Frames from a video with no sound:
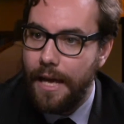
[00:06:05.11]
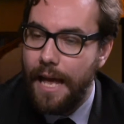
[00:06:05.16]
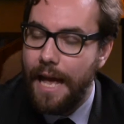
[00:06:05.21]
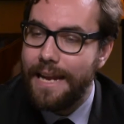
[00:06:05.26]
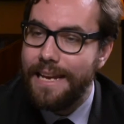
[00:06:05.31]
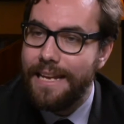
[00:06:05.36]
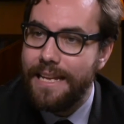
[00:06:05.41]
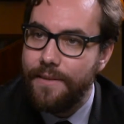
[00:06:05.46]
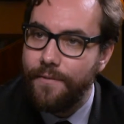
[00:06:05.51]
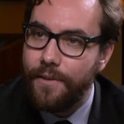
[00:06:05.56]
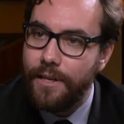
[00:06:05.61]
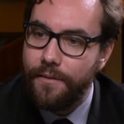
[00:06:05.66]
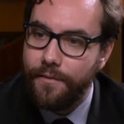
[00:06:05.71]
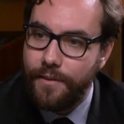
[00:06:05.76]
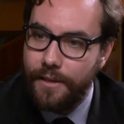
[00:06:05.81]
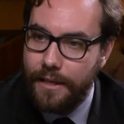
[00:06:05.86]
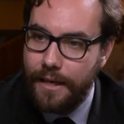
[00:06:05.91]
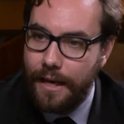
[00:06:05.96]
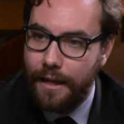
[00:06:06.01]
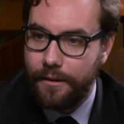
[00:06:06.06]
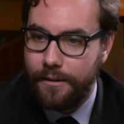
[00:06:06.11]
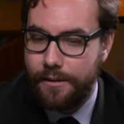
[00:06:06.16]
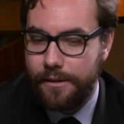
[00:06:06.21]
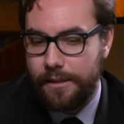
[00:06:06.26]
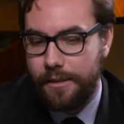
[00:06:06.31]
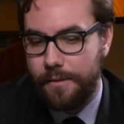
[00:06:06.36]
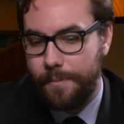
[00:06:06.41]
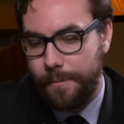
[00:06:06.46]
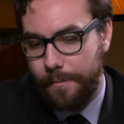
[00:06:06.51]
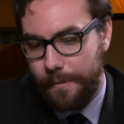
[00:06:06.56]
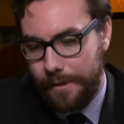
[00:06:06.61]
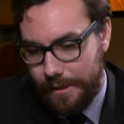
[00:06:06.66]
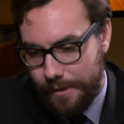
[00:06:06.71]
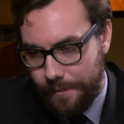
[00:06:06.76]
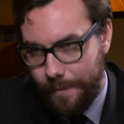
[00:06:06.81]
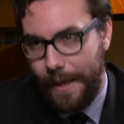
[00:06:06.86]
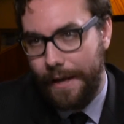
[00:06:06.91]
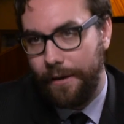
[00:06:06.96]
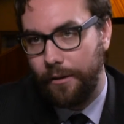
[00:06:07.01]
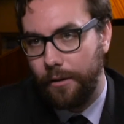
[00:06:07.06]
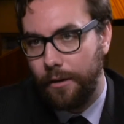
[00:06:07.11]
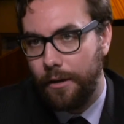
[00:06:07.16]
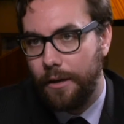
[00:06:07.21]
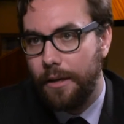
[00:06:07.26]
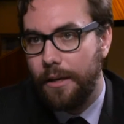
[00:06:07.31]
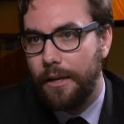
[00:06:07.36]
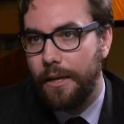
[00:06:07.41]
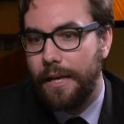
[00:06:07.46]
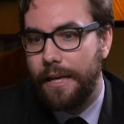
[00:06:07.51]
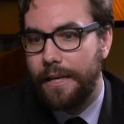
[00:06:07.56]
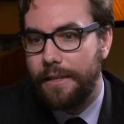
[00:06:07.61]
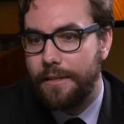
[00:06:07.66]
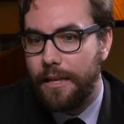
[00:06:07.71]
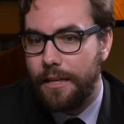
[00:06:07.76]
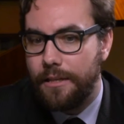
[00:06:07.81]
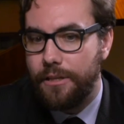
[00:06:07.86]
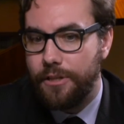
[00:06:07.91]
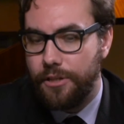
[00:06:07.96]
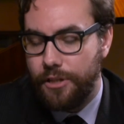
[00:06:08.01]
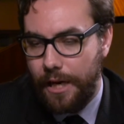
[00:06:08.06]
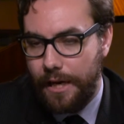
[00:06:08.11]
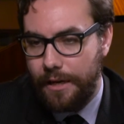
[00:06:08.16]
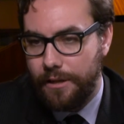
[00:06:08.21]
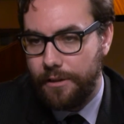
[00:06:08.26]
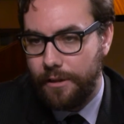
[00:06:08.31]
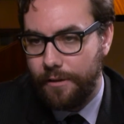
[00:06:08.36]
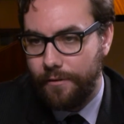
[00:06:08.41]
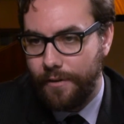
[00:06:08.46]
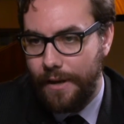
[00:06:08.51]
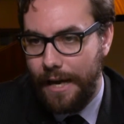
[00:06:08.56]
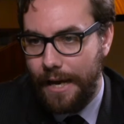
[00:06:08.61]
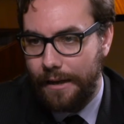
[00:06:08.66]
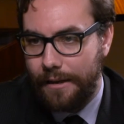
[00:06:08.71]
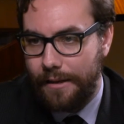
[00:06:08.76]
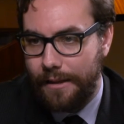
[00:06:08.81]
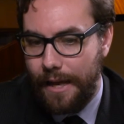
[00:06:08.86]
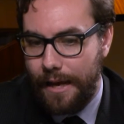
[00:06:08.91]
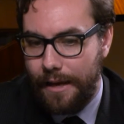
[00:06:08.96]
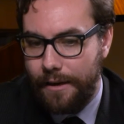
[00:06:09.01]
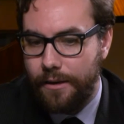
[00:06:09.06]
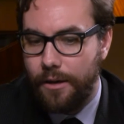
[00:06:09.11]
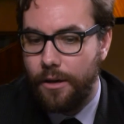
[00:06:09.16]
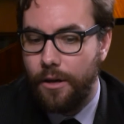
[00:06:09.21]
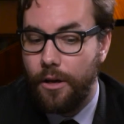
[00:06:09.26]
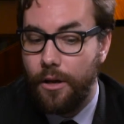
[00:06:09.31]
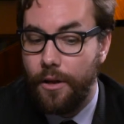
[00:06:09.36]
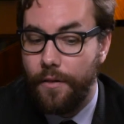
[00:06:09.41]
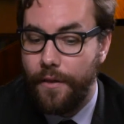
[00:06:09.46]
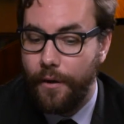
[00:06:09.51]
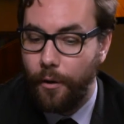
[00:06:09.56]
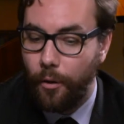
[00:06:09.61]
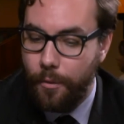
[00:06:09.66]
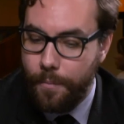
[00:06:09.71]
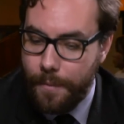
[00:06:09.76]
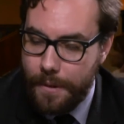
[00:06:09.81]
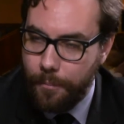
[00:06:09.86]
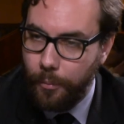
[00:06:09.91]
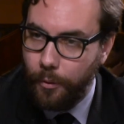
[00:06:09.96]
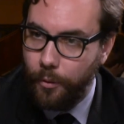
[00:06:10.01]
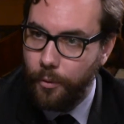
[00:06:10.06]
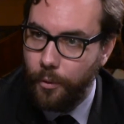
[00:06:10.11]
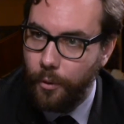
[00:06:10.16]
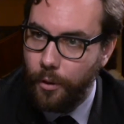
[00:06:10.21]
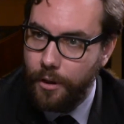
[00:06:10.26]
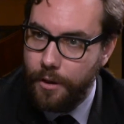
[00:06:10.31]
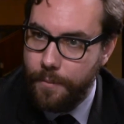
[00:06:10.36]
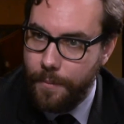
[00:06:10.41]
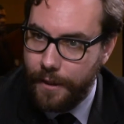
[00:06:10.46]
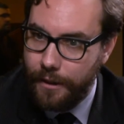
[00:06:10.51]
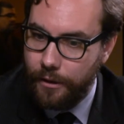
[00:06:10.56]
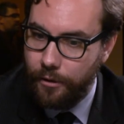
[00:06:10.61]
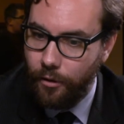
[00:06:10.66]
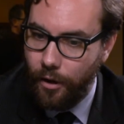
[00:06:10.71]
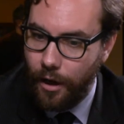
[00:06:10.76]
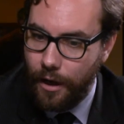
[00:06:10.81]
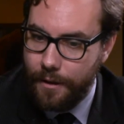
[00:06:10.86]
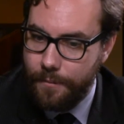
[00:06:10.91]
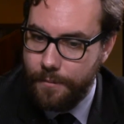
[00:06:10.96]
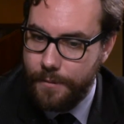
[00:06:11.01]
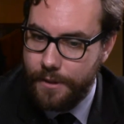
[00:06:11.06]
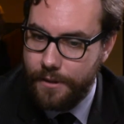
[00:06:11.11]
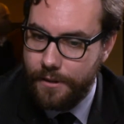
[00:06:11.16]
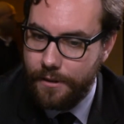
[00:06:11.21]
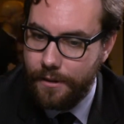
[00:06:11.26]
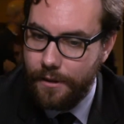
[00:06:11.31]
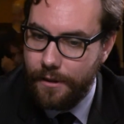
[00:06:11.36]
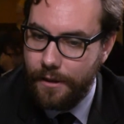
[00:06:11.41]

And even if the analysis is better, it doesn't change the fact that there are people who are committing crimes,